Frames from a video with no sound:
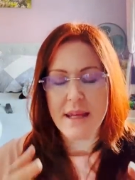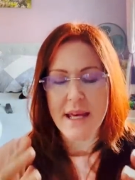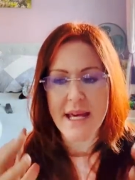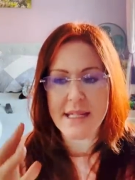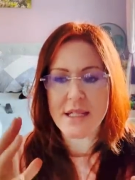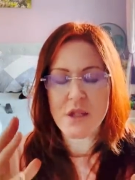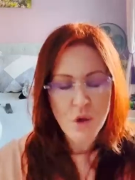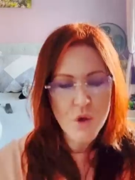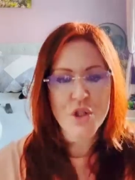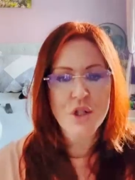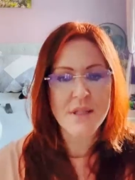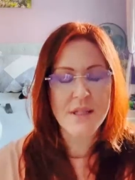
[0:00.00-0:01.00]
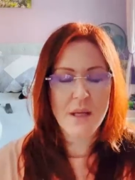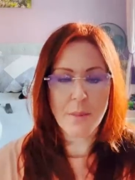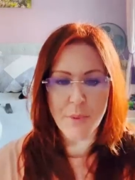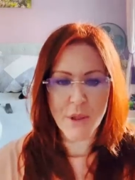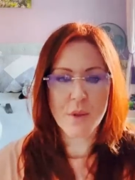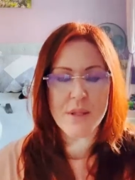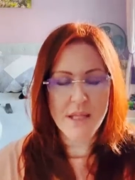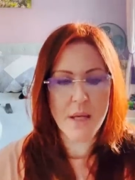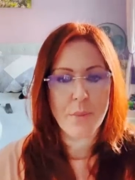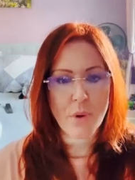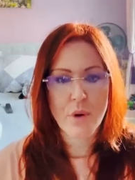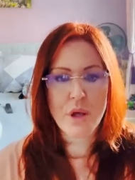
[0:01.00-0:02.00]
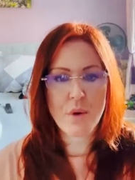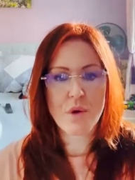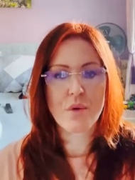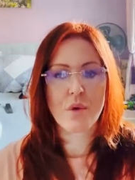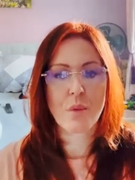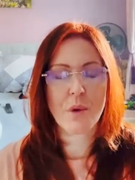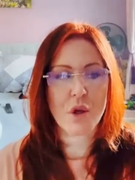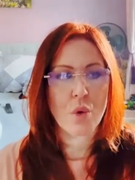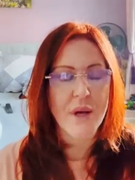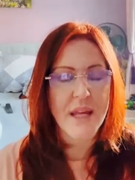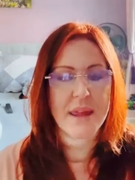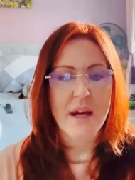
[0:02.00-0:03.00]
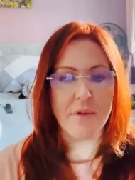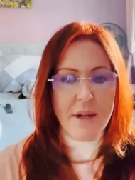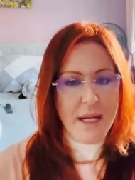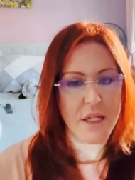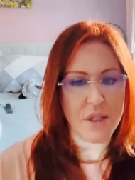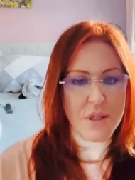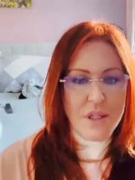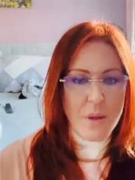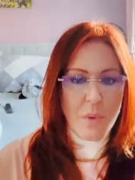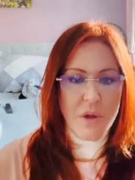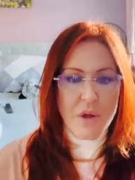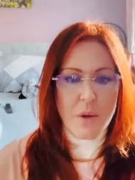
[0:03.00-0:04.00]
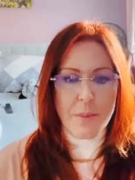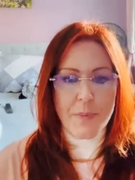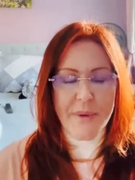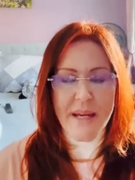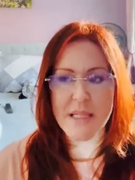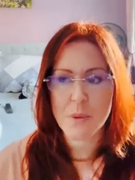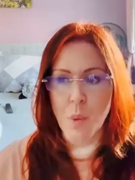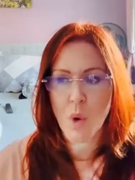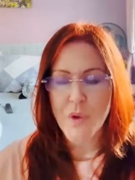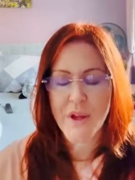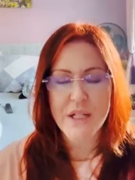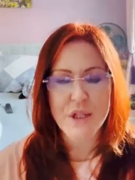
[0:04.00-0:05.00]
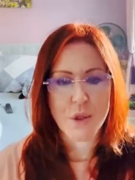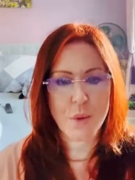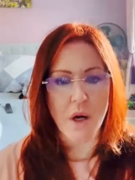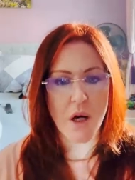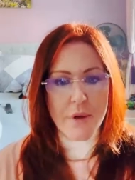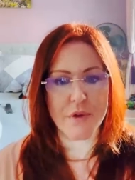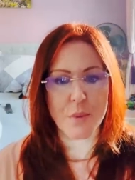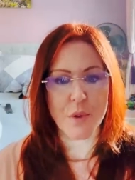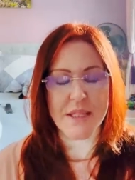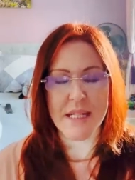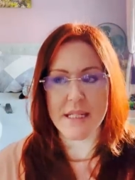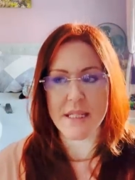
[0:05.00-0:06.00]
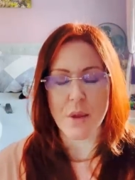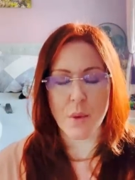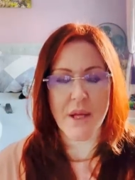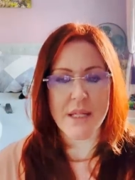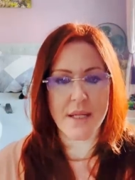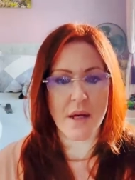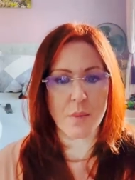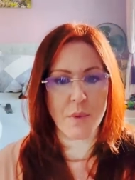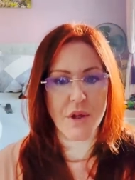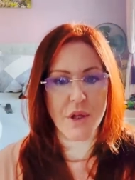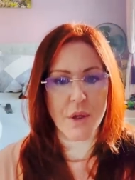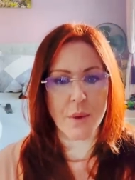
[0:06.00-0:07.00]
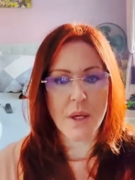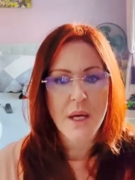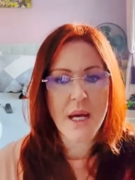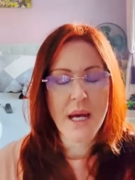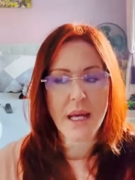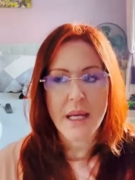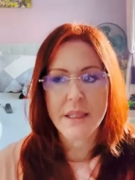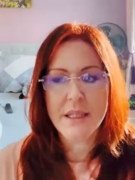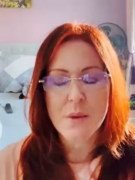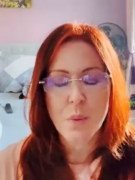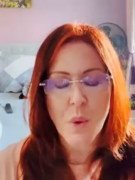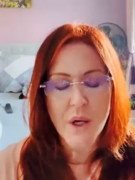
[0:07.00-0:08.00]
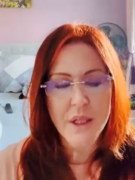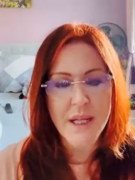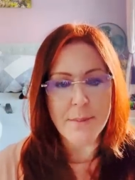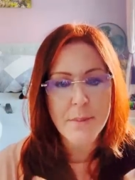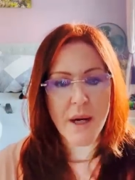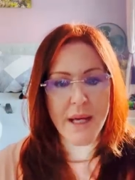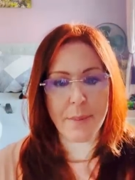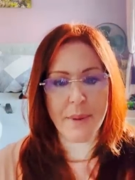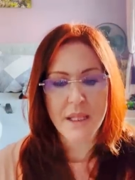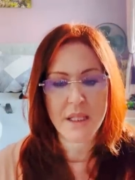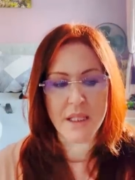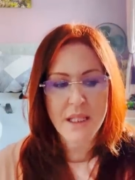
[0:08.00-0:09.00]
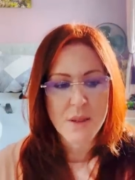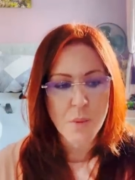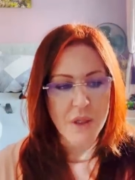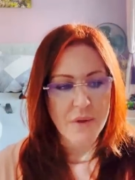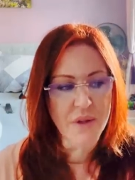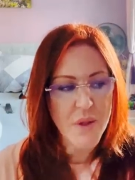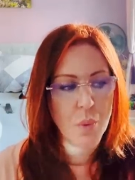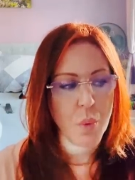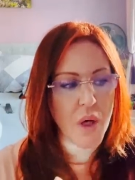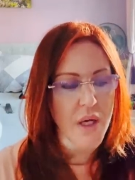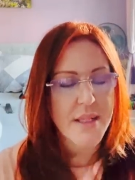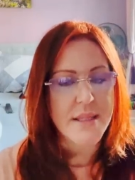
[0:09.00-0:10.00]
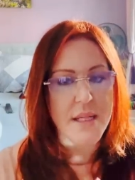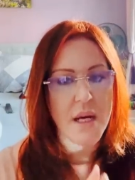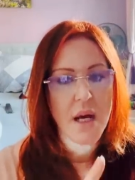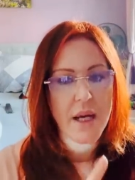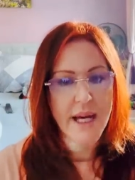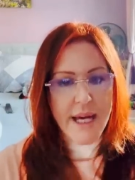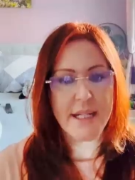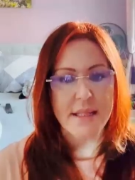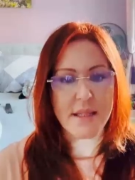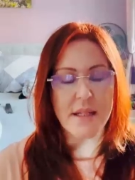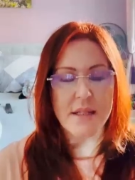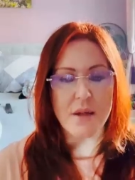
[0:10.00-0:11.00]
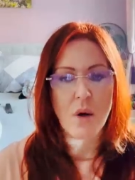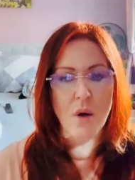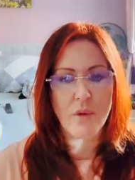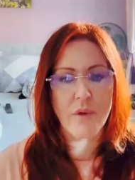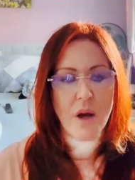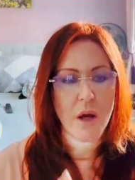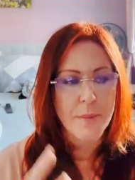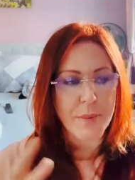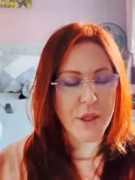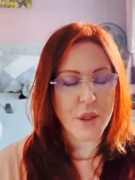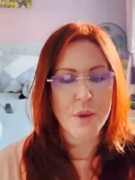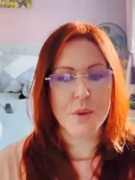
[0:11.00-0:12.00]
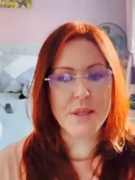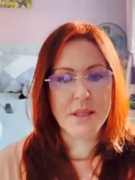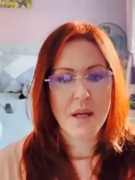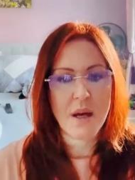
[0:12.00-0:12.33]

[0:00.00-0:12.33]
it's not just the abuse they put you through when you're in that relationship with them. It's what they do afterwards until they're done with you. It is one, in my opinion, it is one of the worst cases of abuse